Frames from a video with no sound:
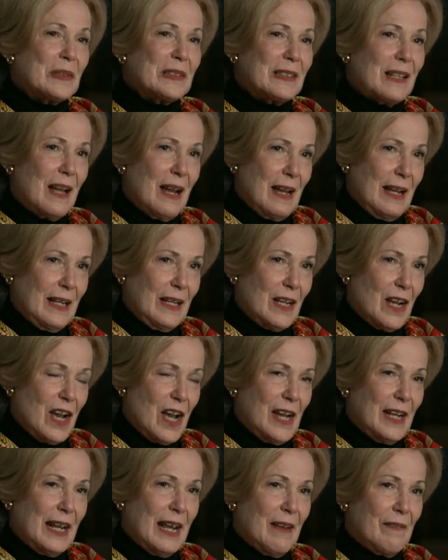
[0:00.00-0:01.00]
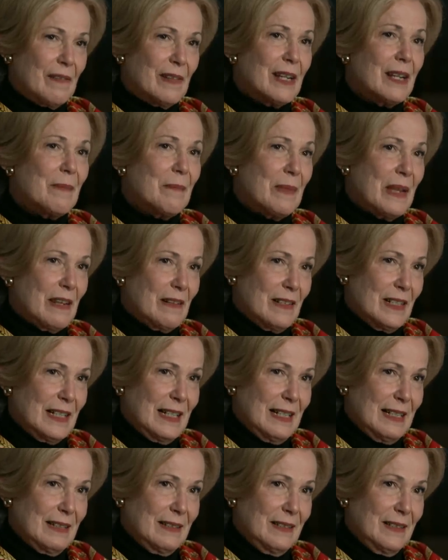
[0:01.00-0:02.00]
relying on every
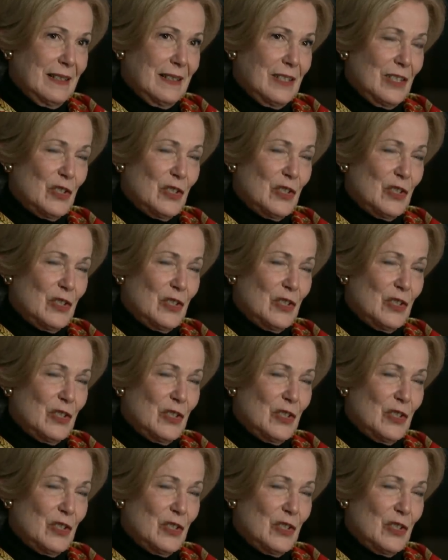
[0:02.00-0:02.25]
American